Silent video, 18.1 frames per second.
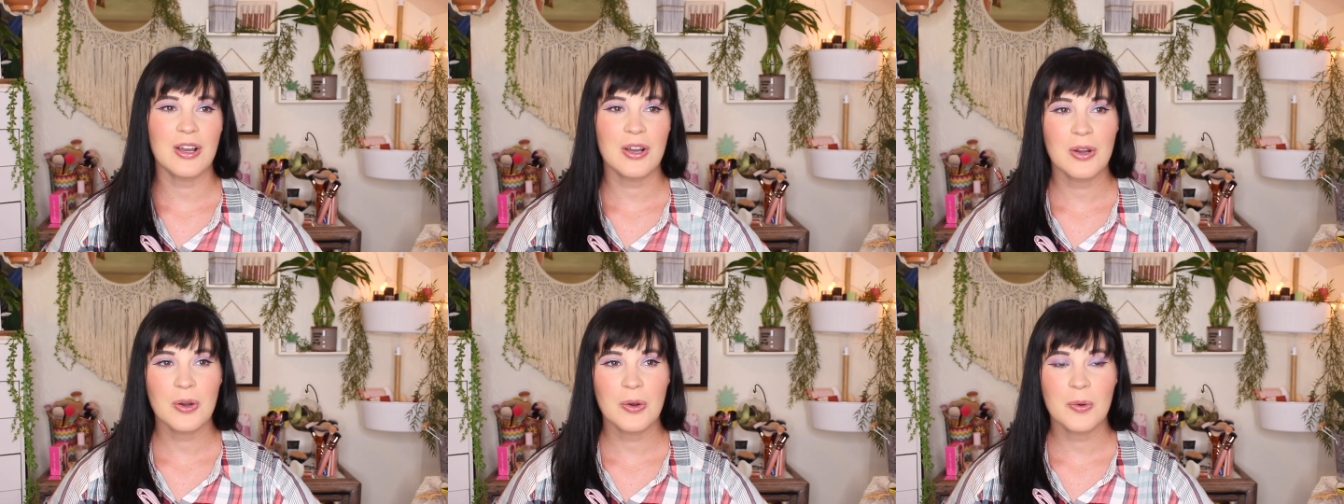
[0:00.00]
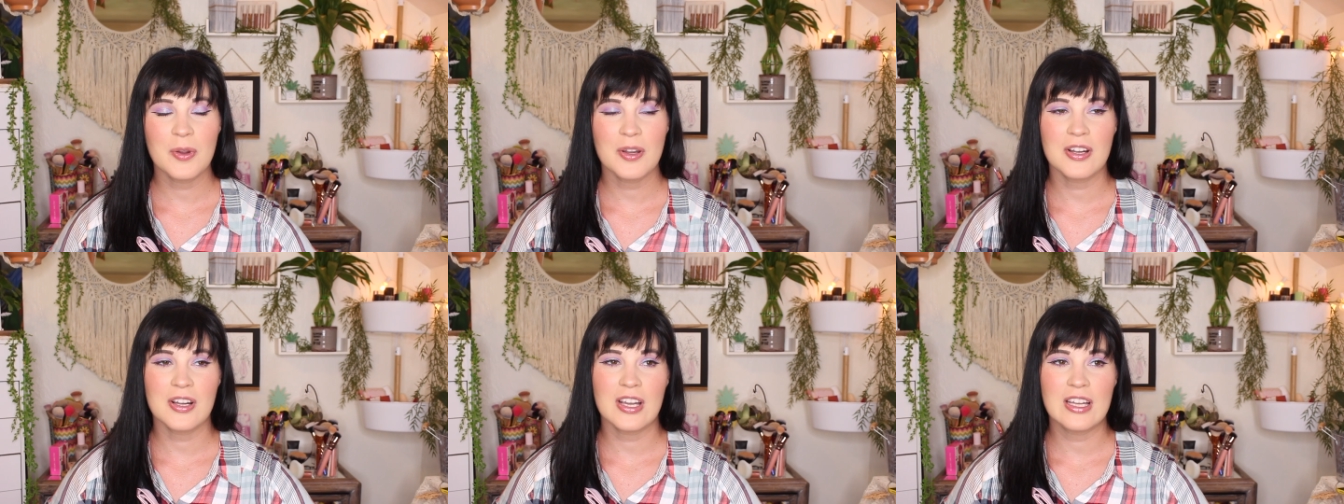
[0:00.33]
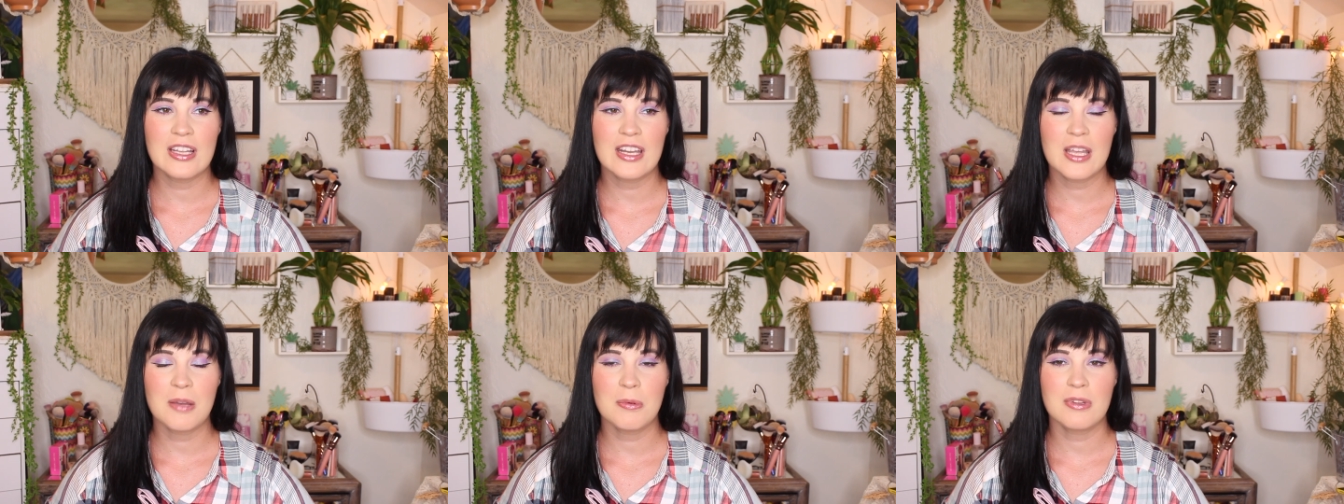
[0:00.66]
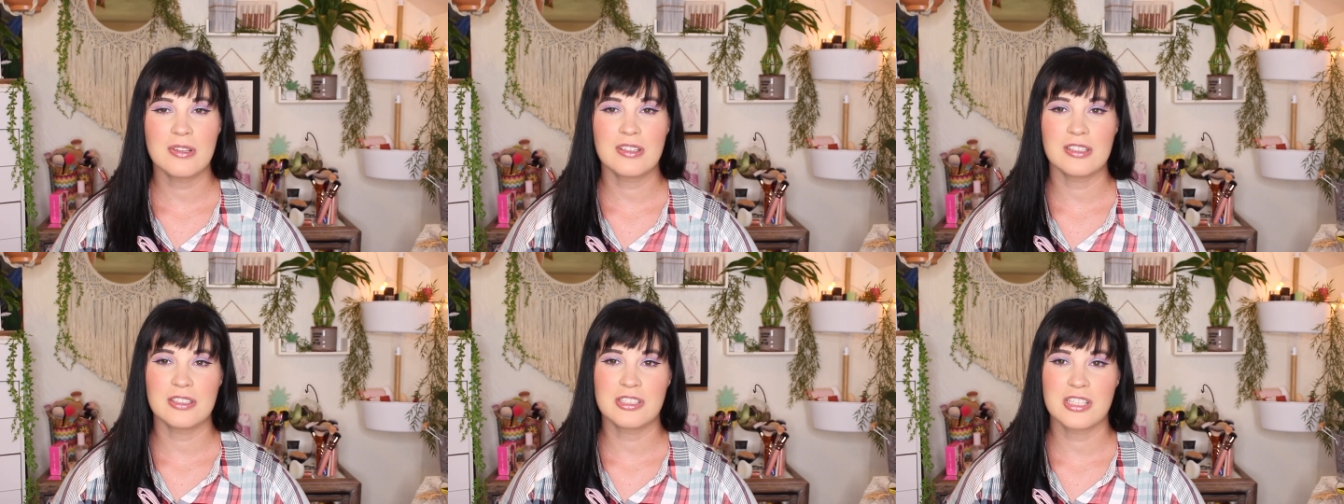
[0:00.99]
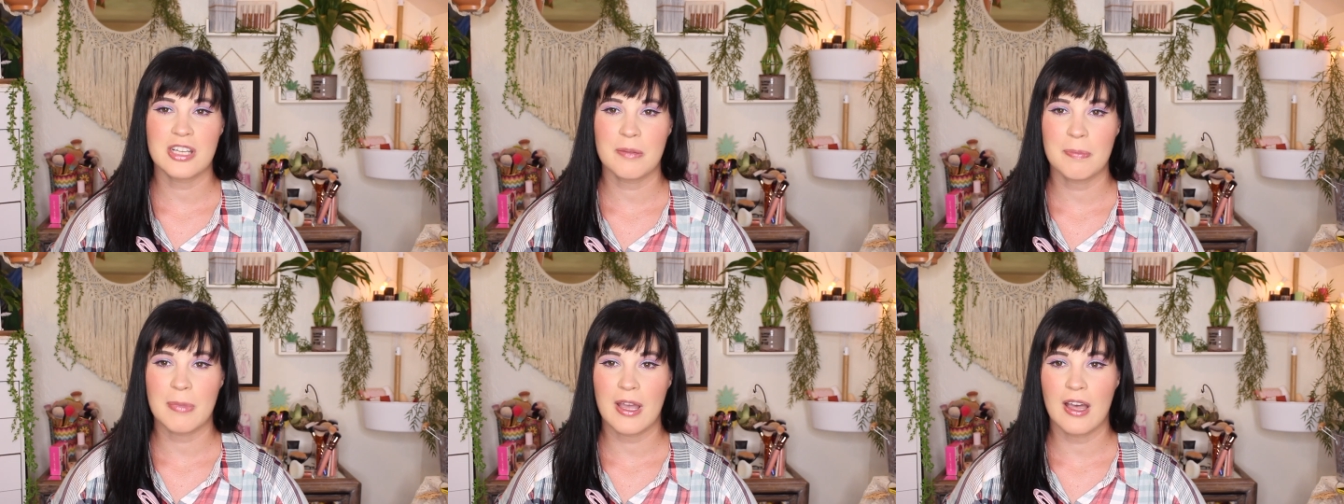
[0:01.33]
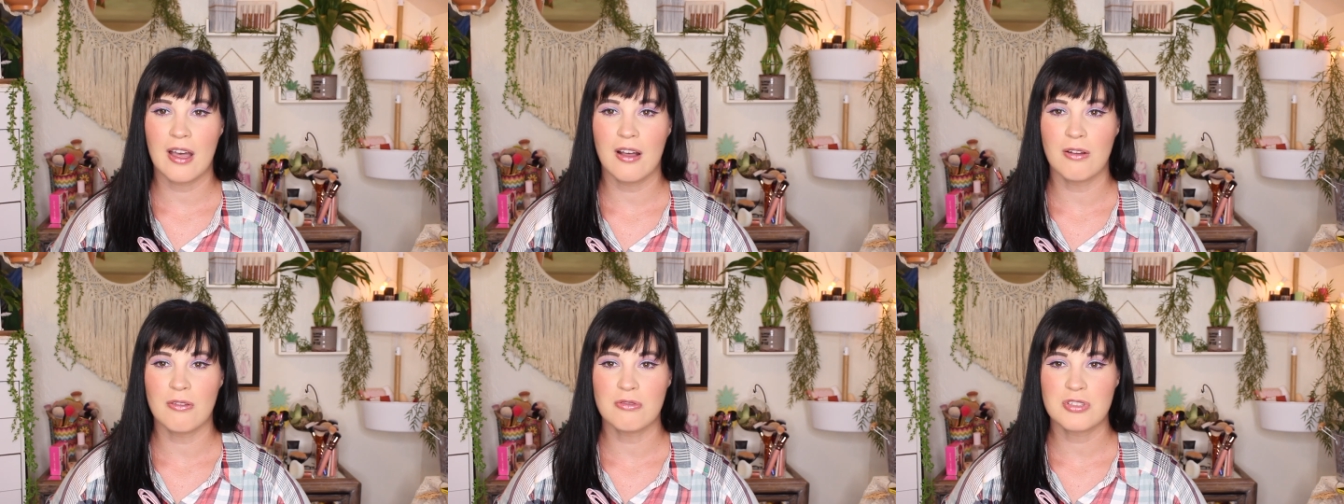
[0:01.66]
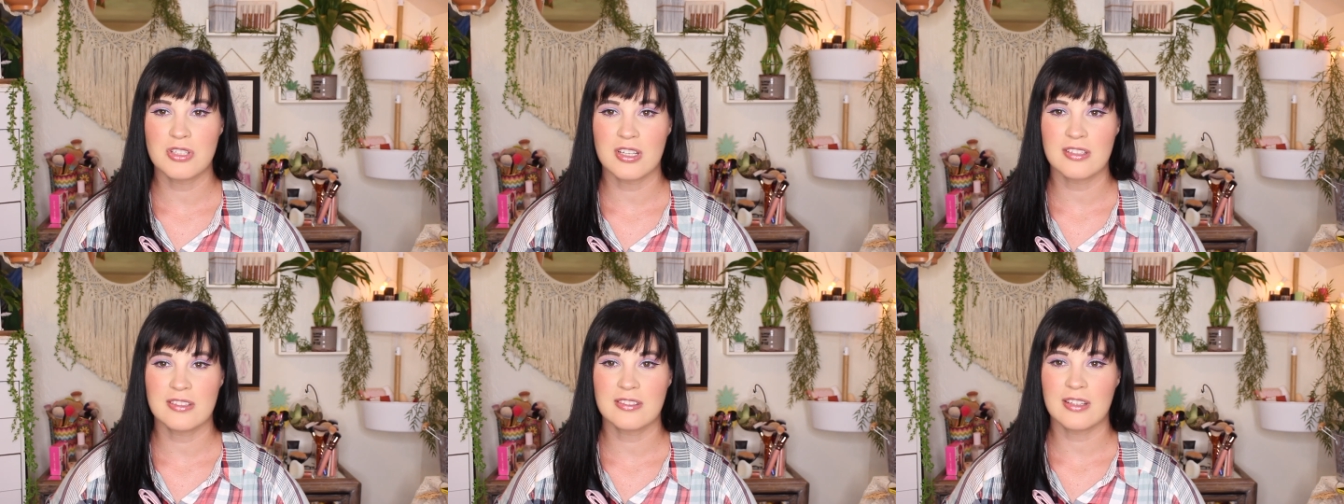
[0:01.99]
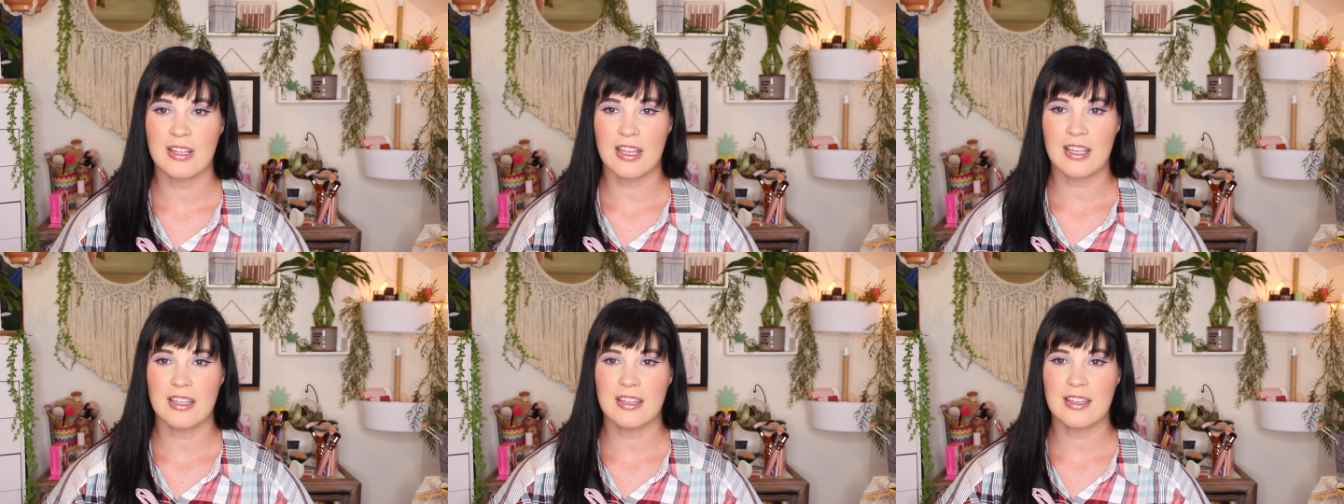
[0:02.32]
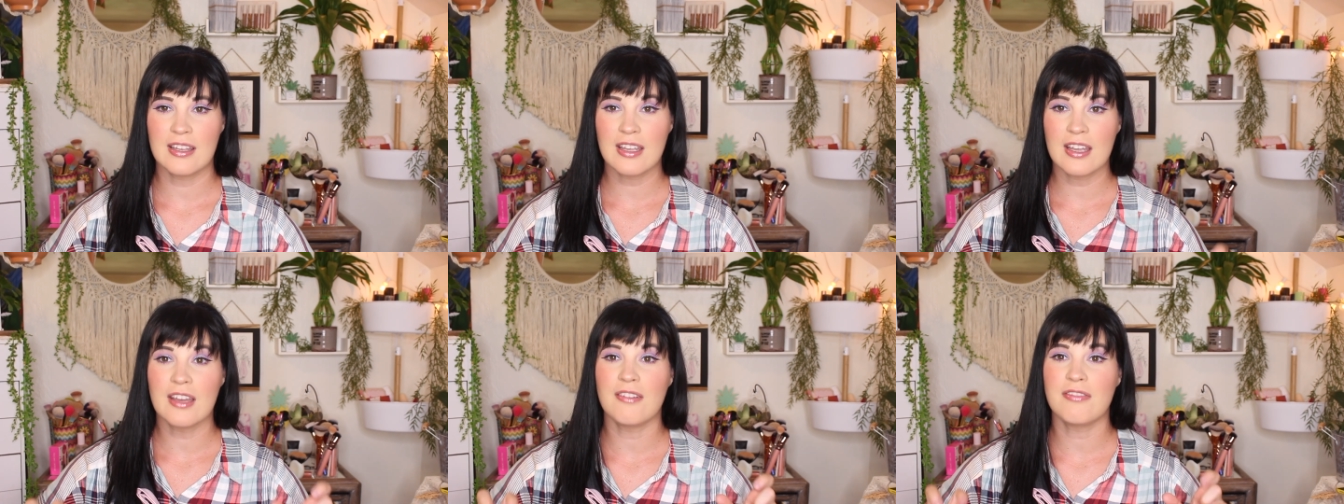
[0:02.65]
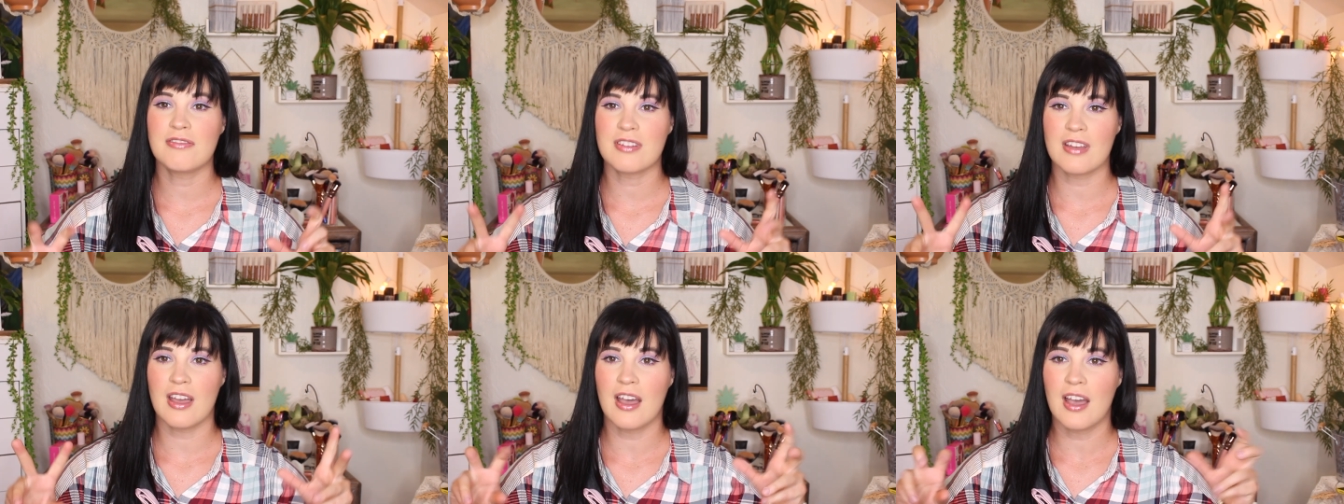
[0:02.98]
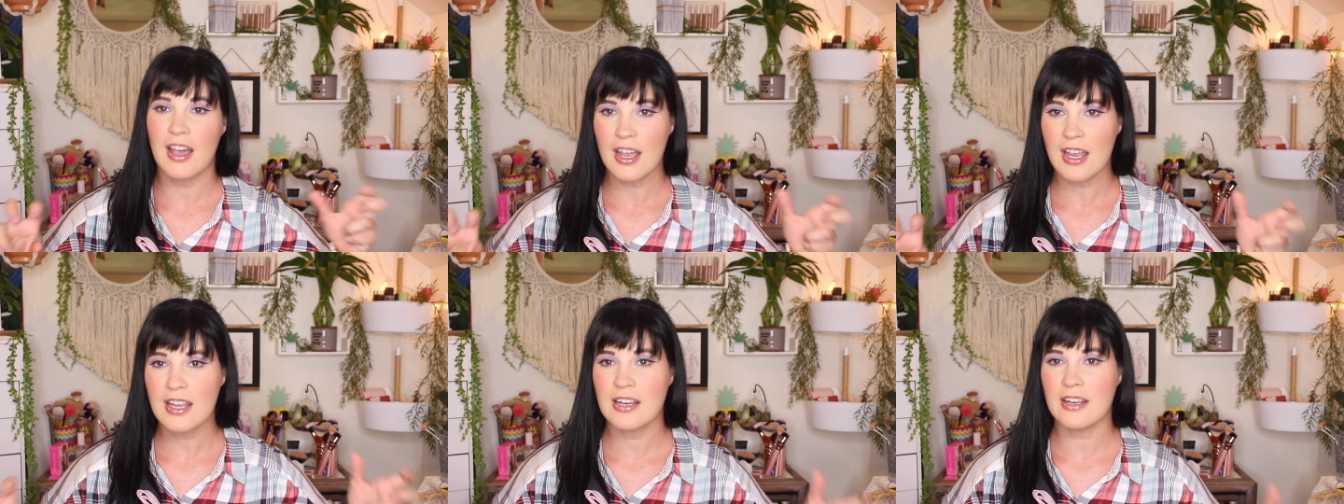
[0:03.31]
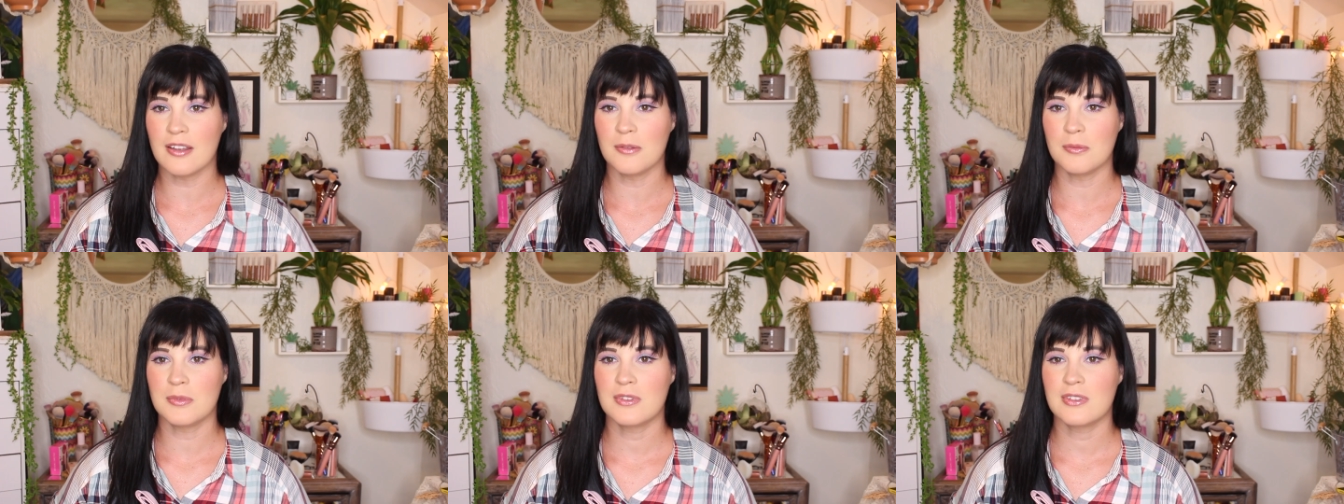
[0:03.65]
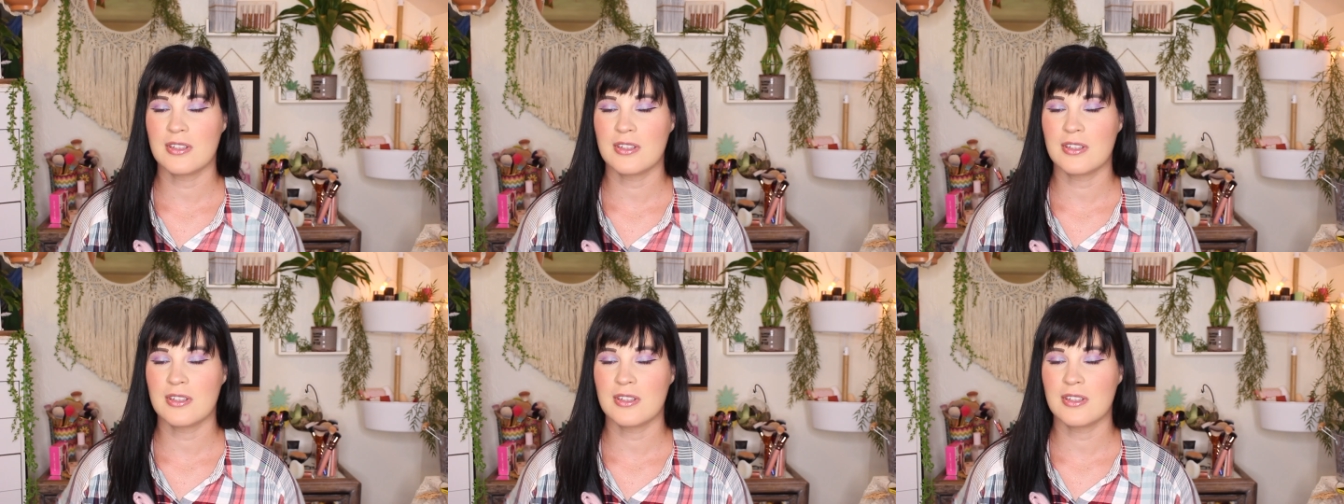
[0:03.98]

oh, we are unable to ship out just like gift items.